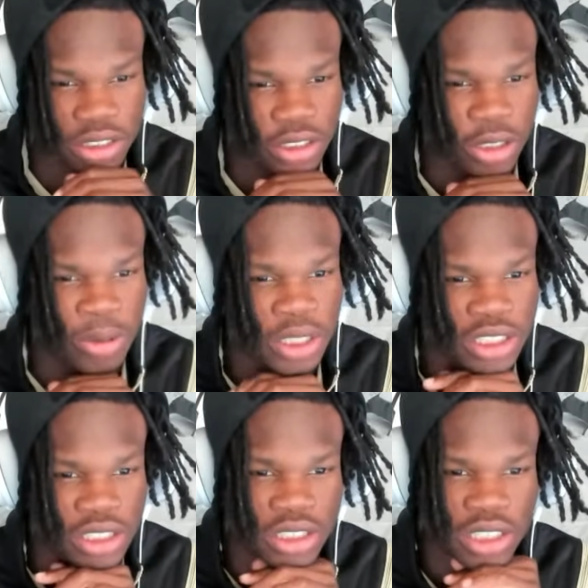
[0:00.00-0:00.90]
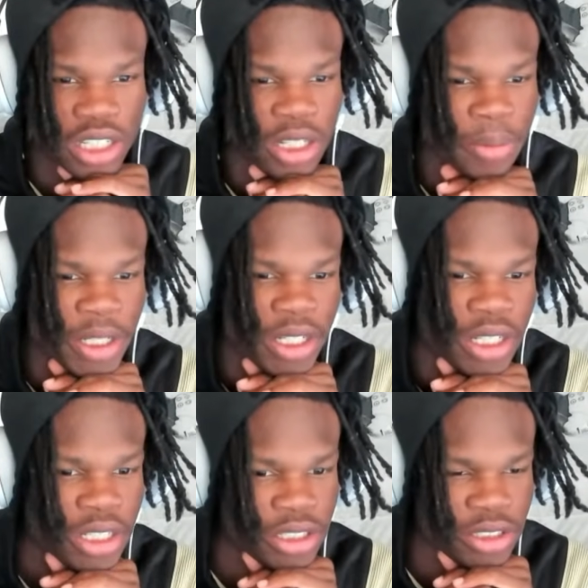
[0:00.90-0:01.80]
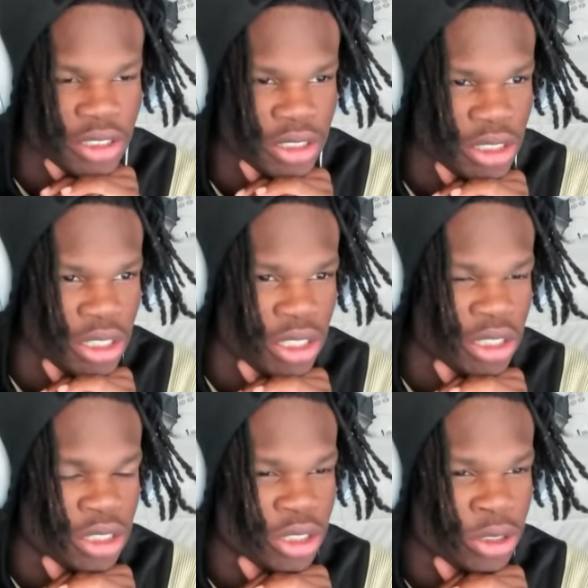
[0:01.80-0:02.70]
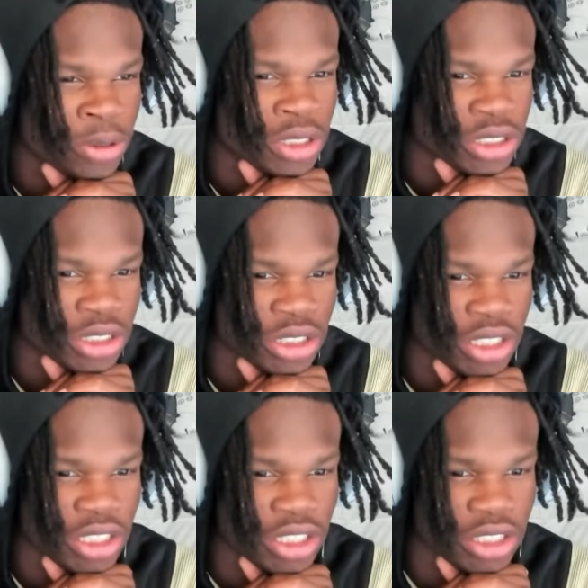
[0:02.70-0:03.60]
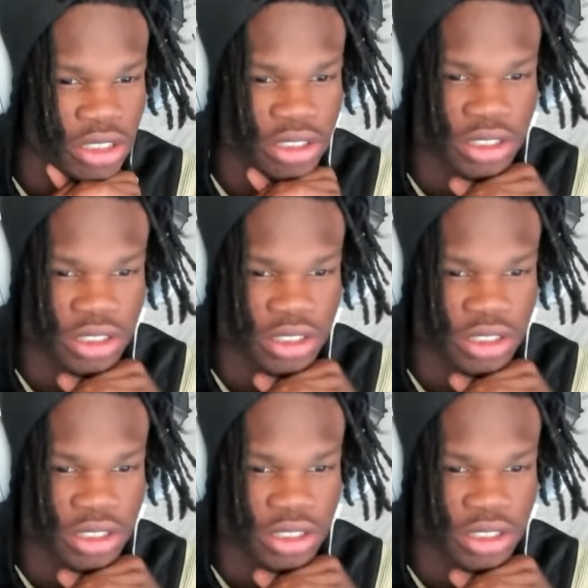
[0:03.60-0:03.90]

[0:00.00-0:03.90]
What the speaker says: No onesie today, man. No onesie today.